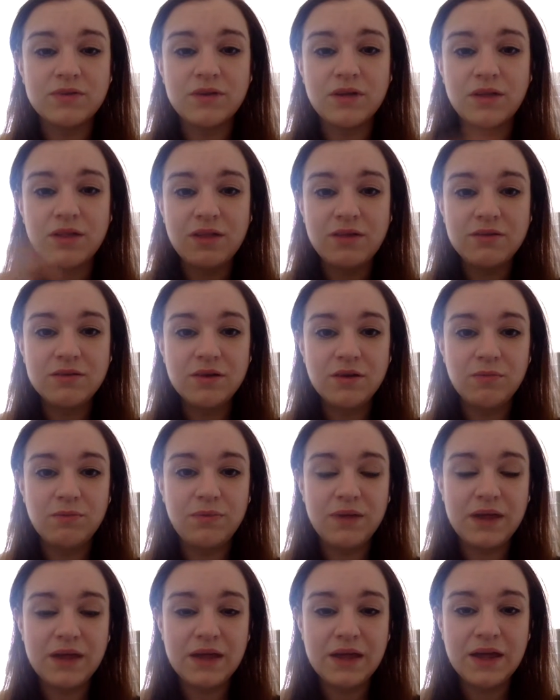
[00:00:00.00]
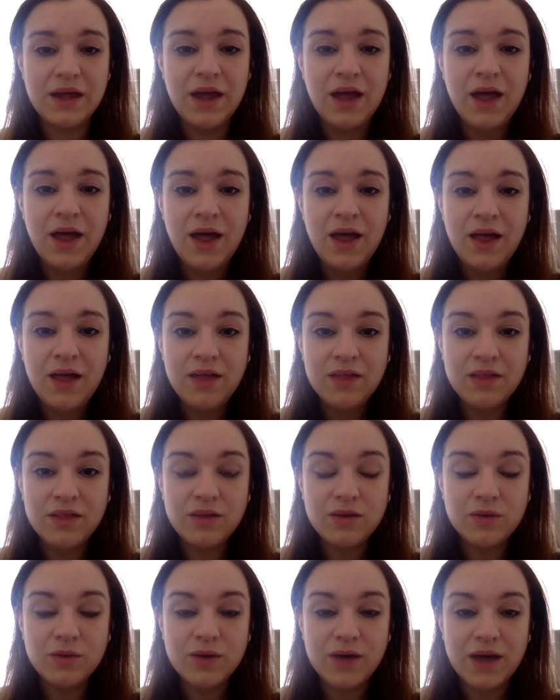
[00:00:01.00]
So this could be that
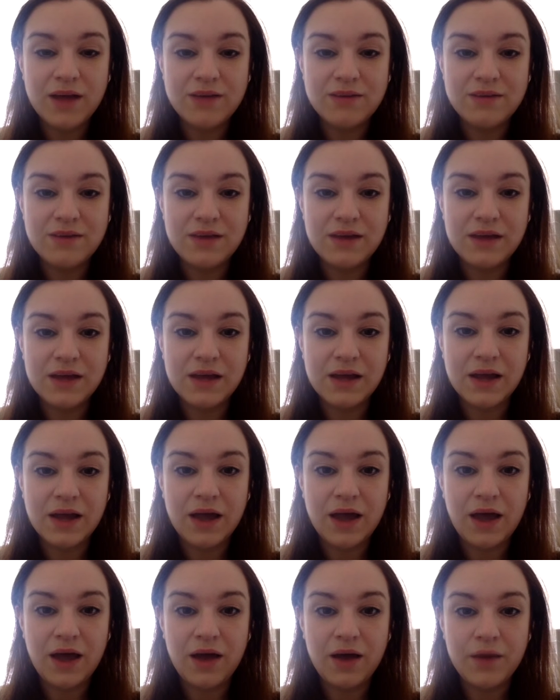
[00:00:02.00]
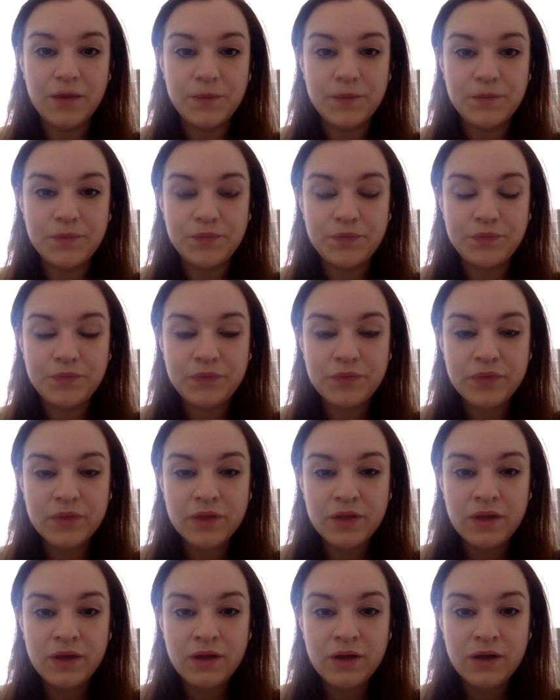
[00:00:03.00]
you're getting
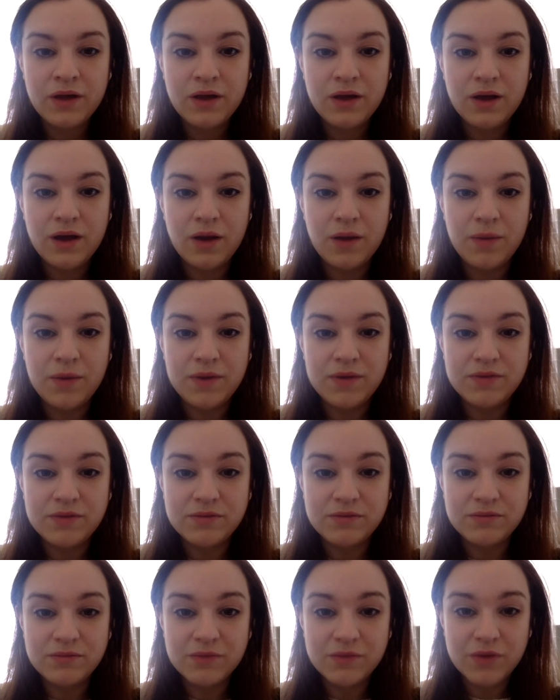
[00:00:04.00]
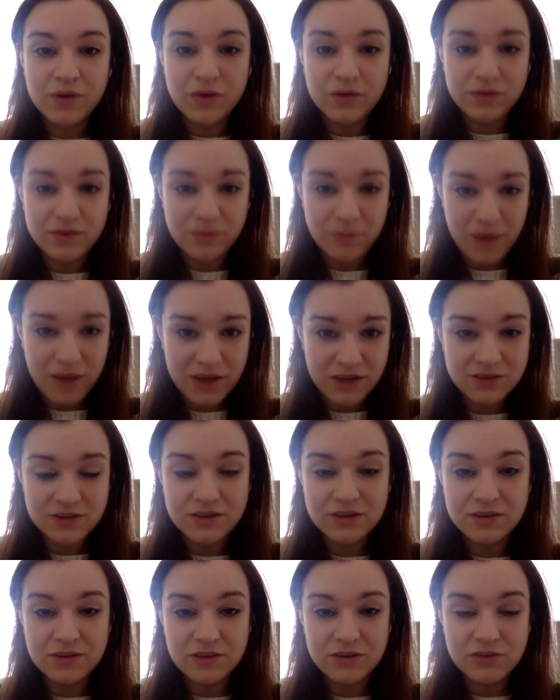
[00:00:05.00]
a bit of constipation.
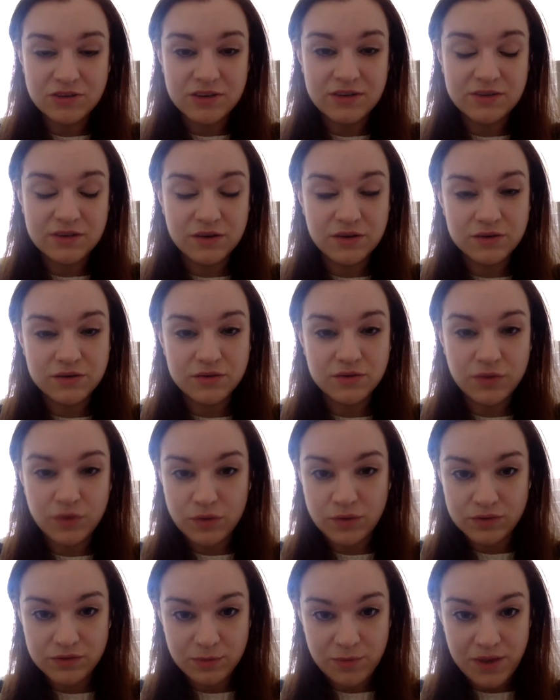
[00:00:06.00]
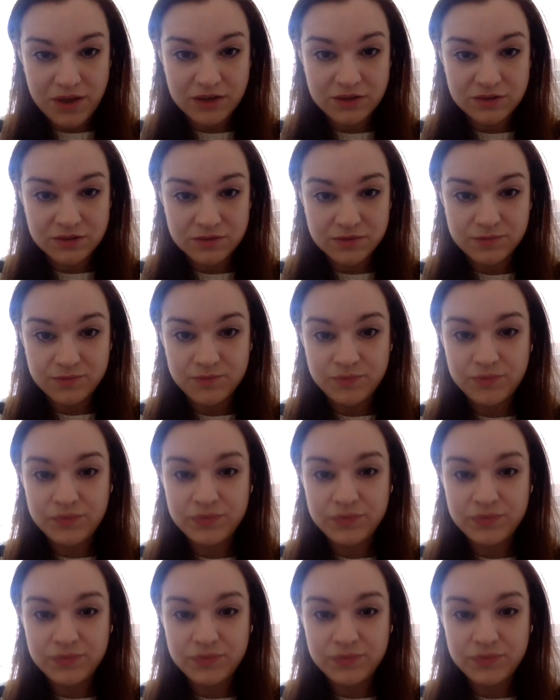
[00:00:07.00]
It usually starts off with constipation,